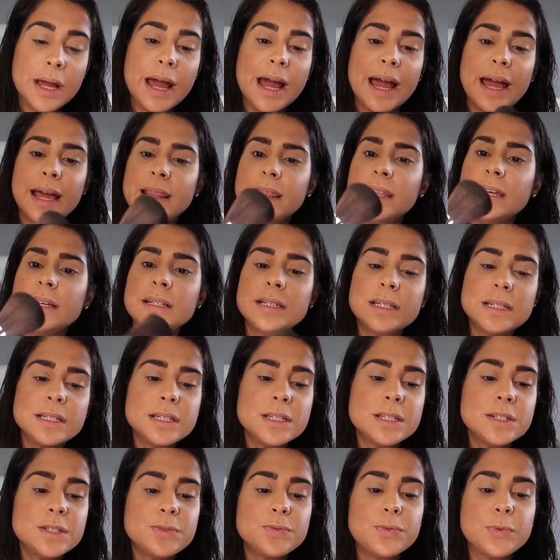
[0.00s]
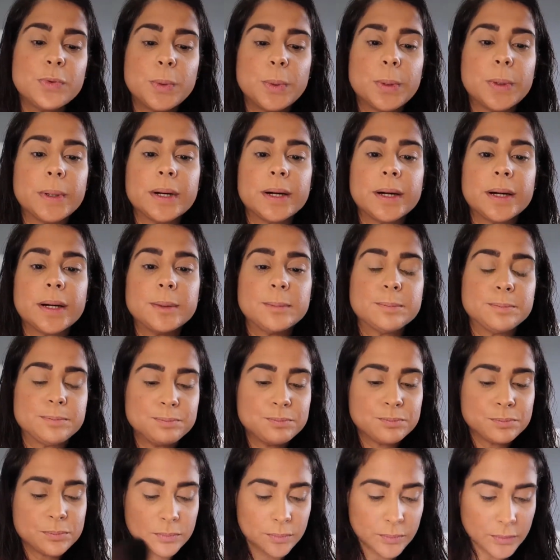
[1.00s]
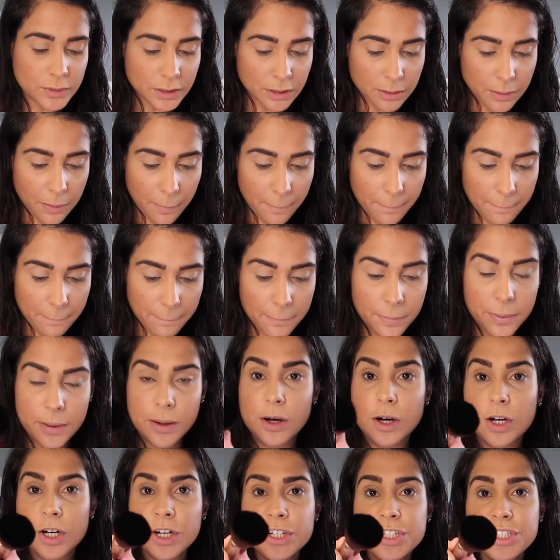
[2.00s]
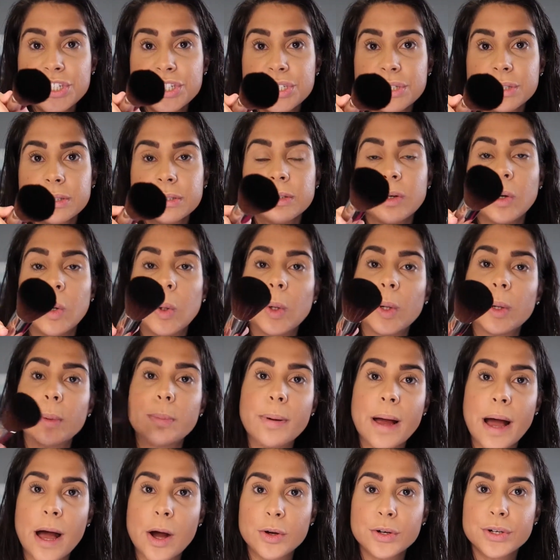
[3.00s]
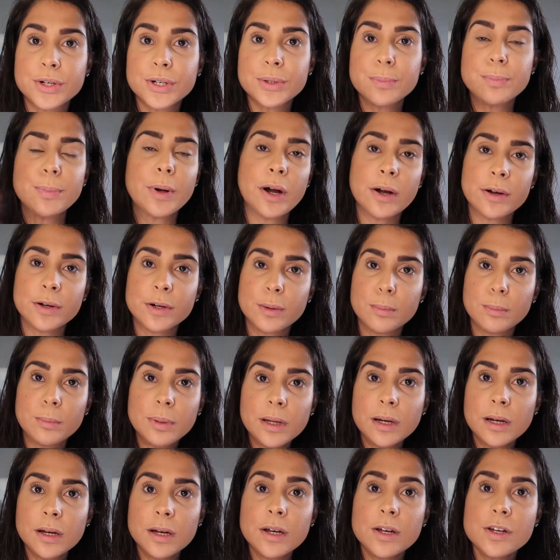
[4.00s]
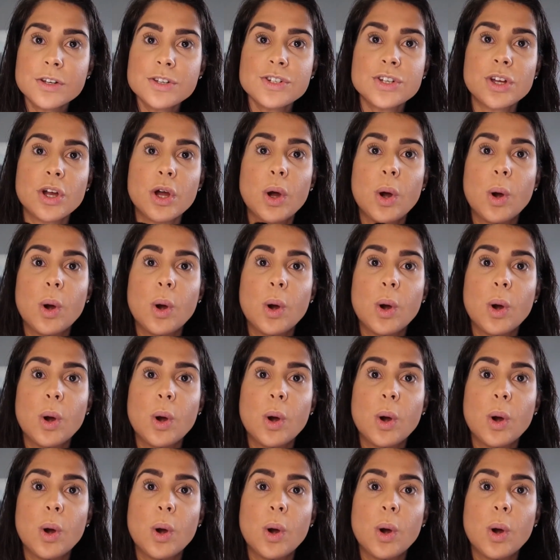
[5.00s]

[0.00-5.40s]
I think this is for blush or powder, powder blush,